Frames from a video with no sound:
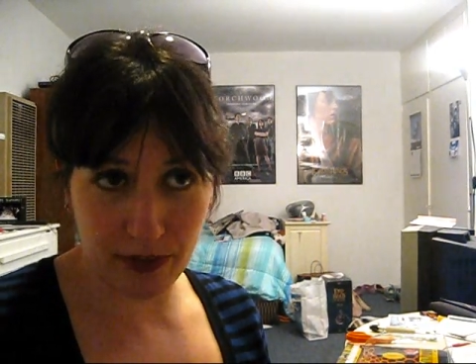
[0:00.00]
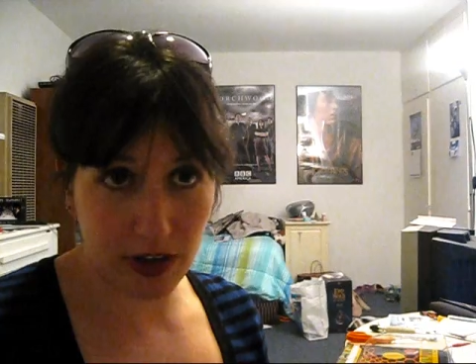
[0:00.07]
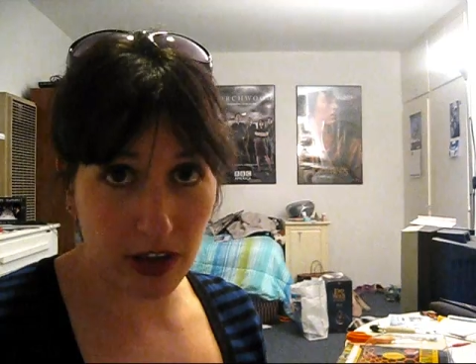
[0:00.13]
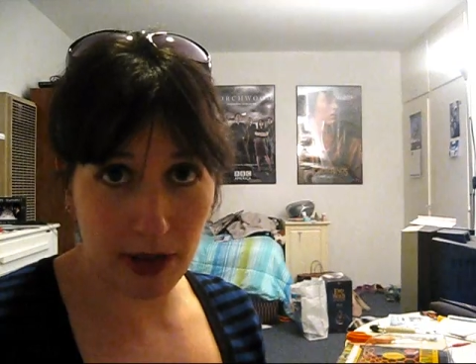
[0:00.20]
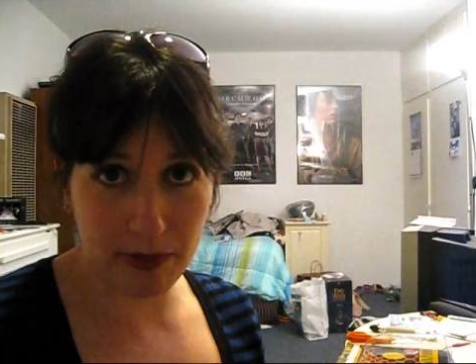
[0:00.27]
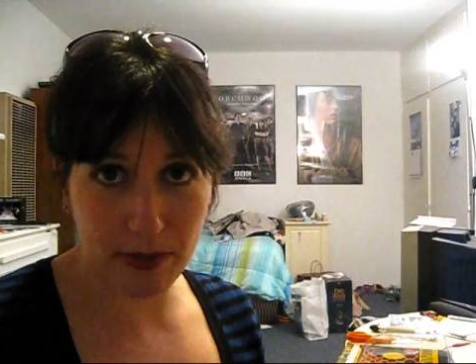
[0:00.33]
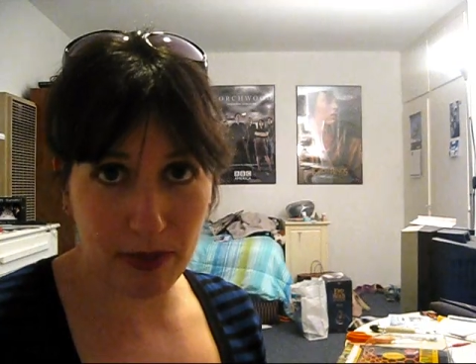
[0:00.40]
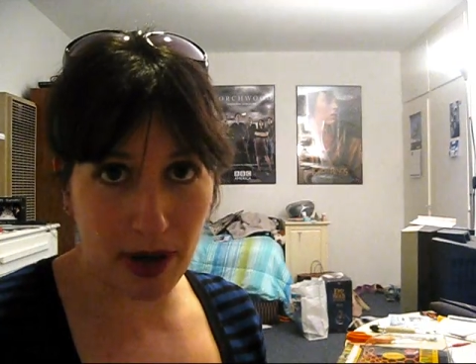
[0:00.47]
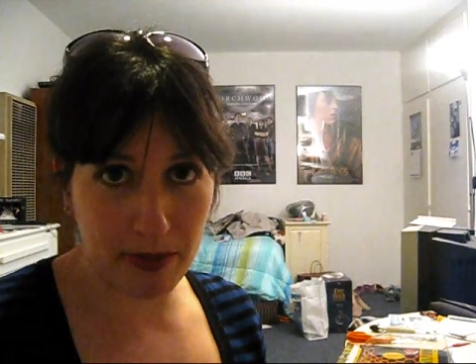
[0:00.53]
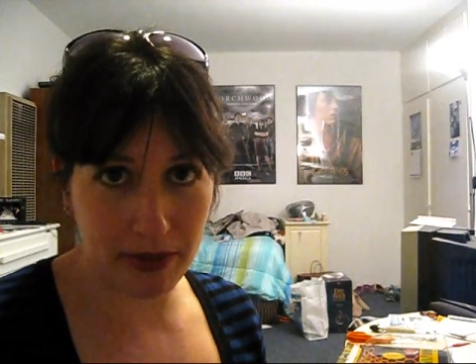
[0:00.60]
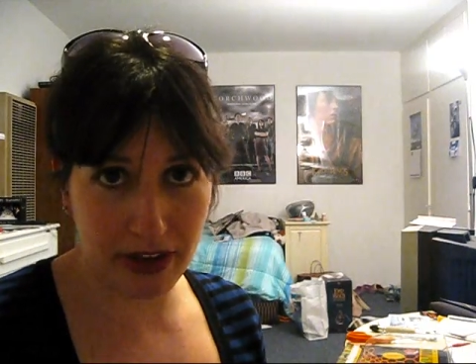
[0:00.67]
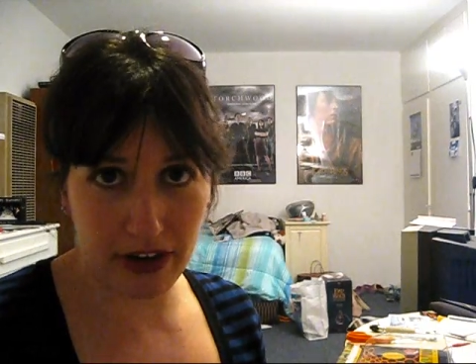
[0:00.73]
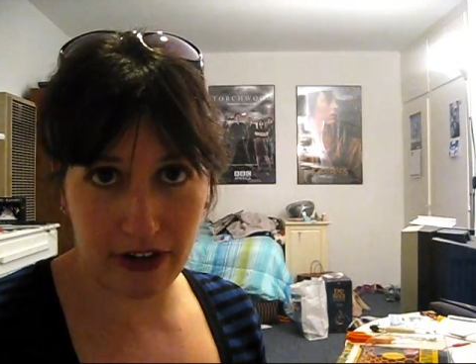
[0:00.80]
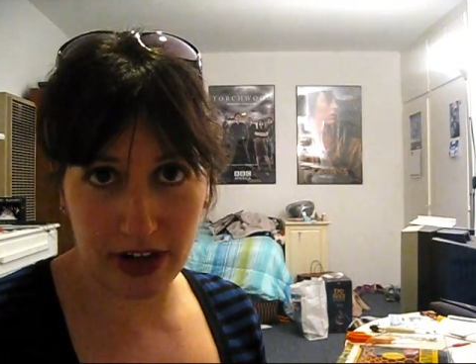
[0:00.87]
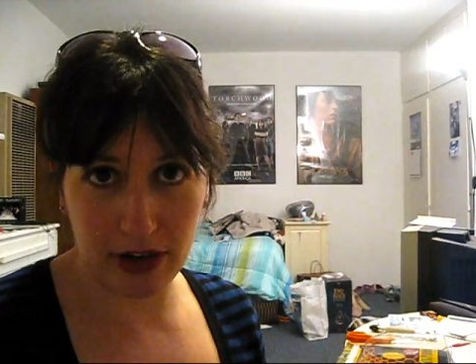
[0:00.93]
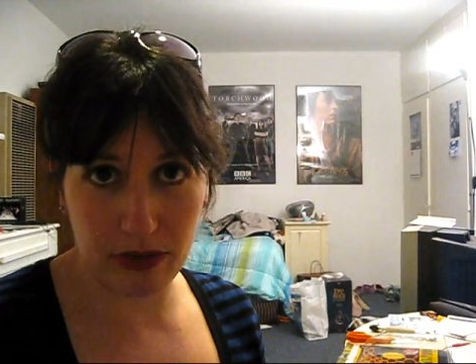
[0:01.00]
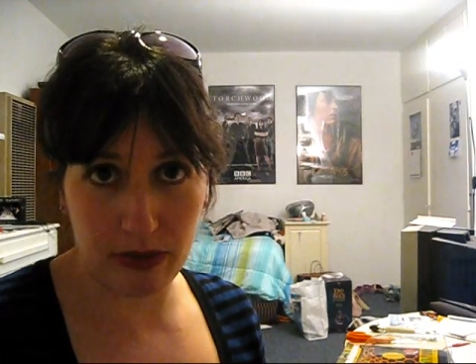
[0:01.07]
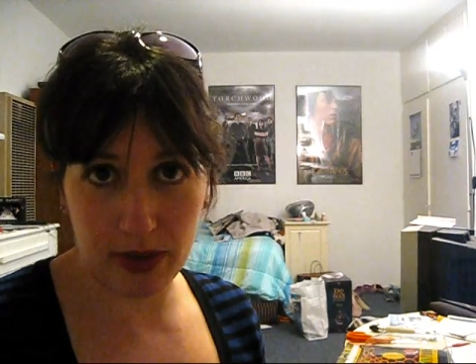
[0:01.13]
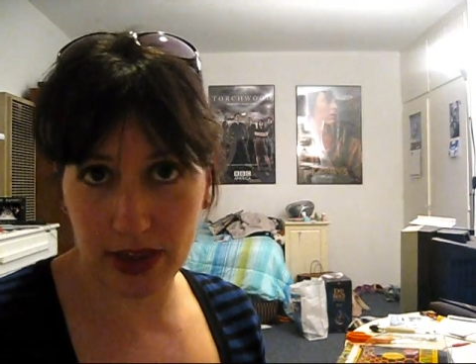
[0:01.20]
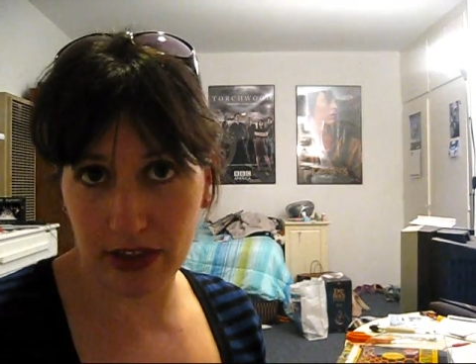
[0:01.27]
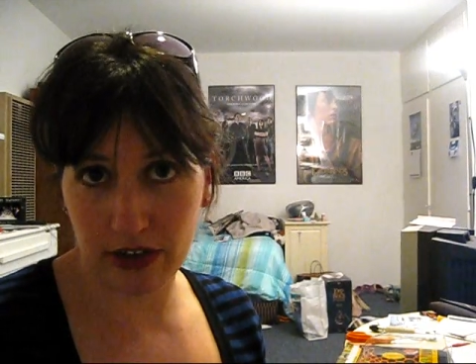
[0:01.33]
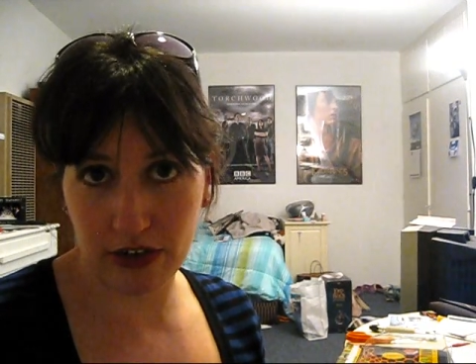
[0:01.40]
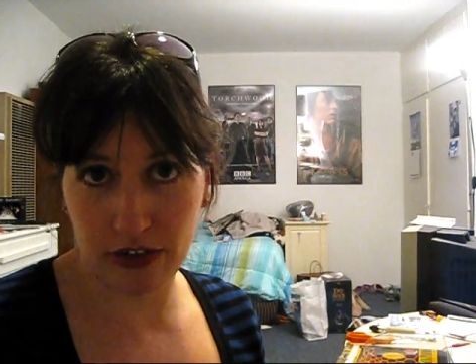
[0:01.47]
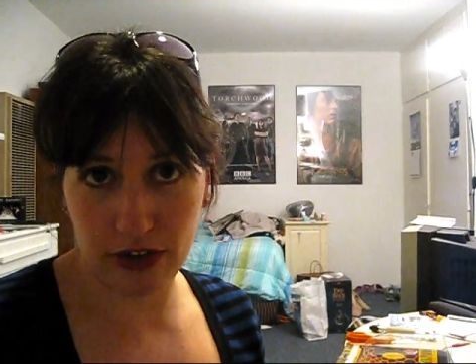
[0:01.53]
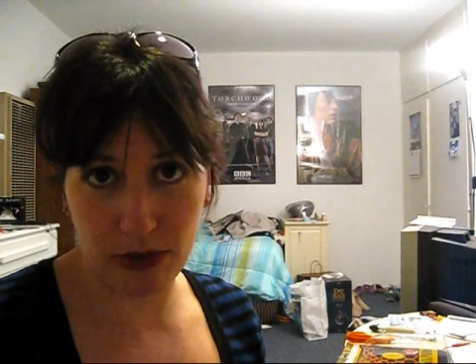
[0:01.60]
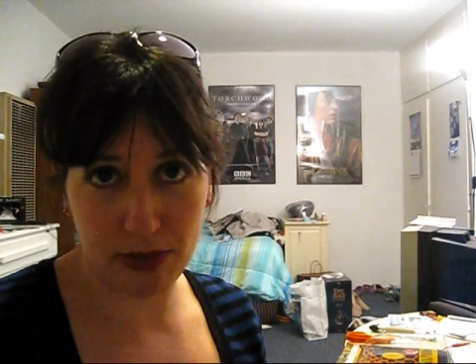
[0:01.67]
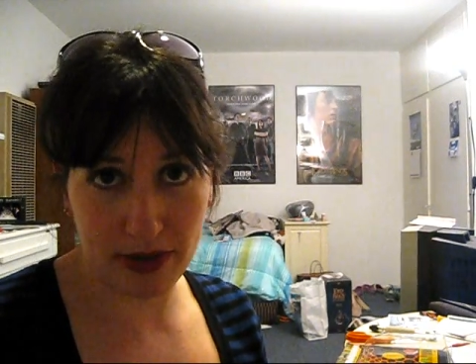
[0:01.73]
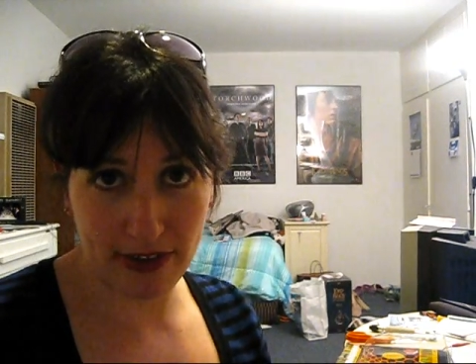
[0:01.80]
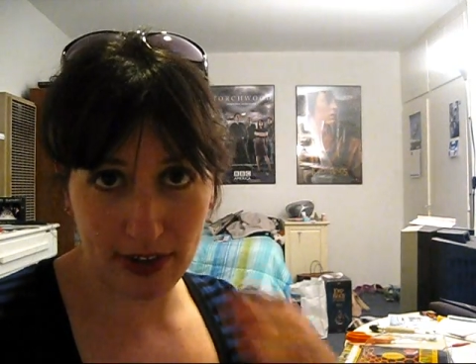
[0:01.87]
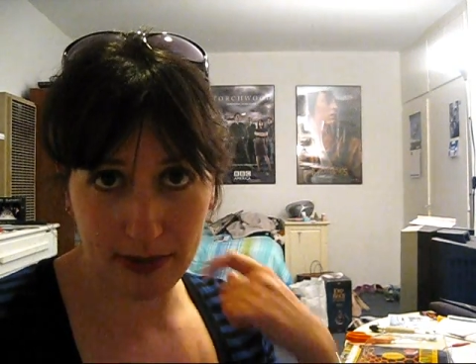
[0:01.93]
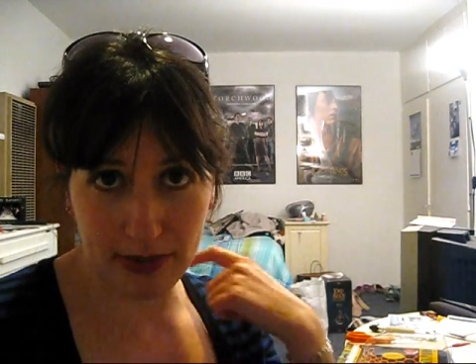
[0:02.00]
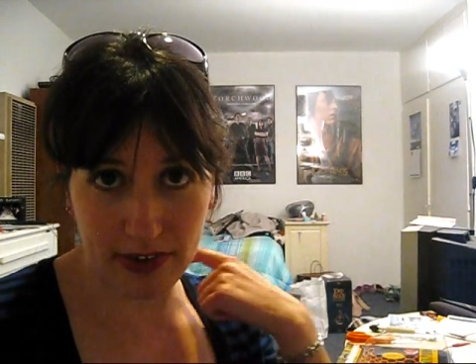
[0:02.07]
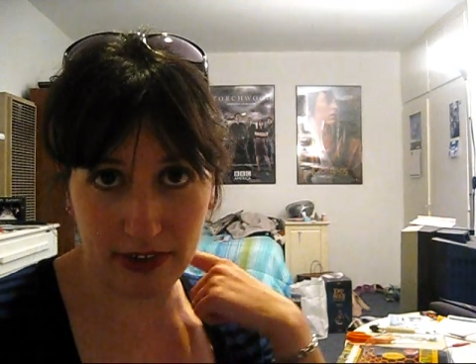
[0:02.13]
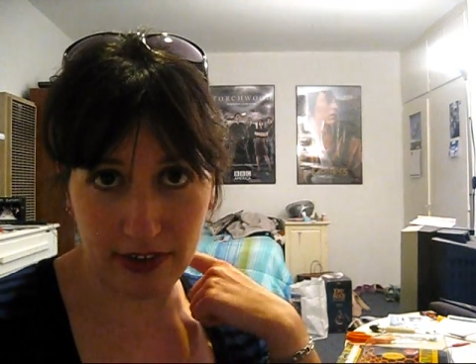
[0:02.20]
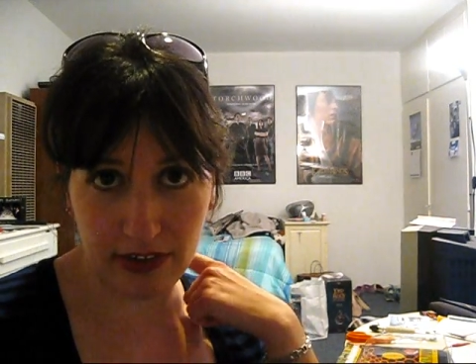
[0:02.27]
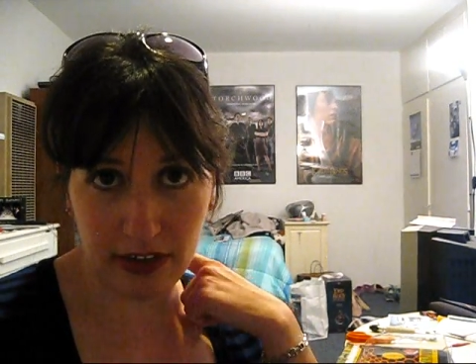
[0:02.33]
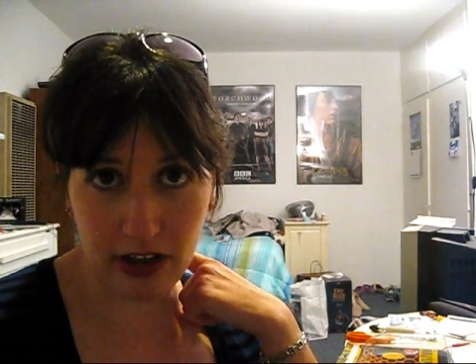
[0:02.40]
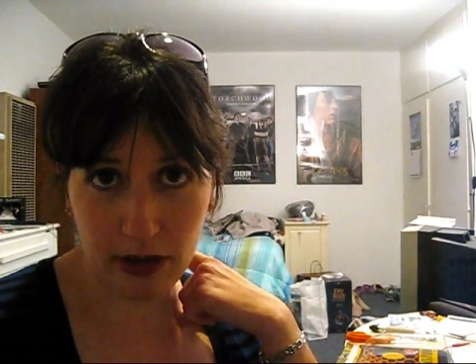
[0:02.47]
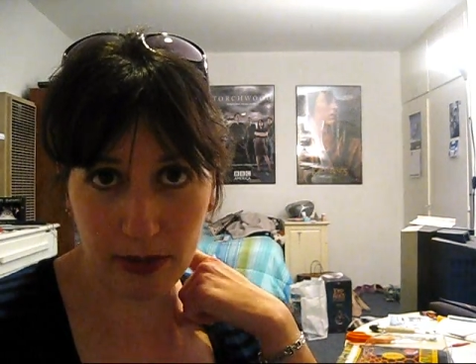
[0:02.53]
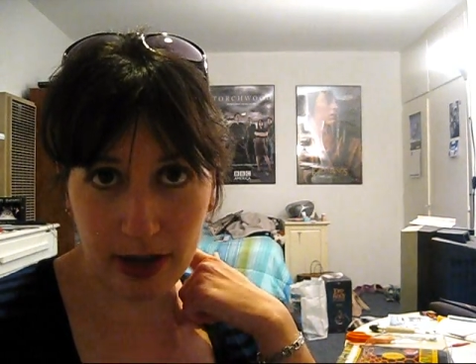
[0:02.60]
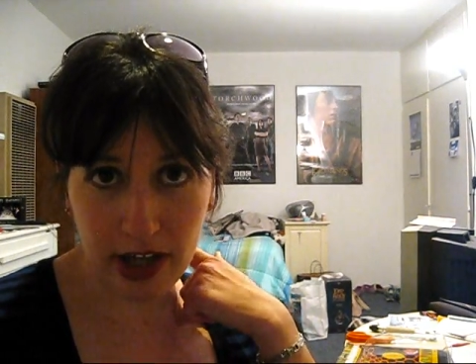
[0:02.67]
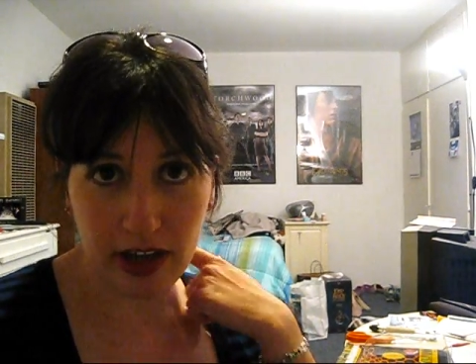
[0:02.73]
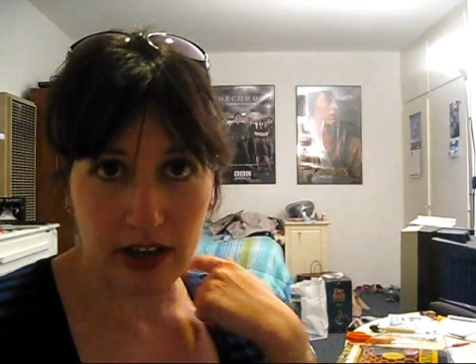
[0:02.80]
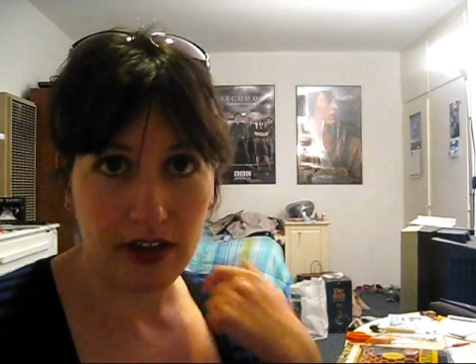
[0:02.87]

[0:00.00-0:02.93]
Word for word: club's popularity with their stupid Simpsons club.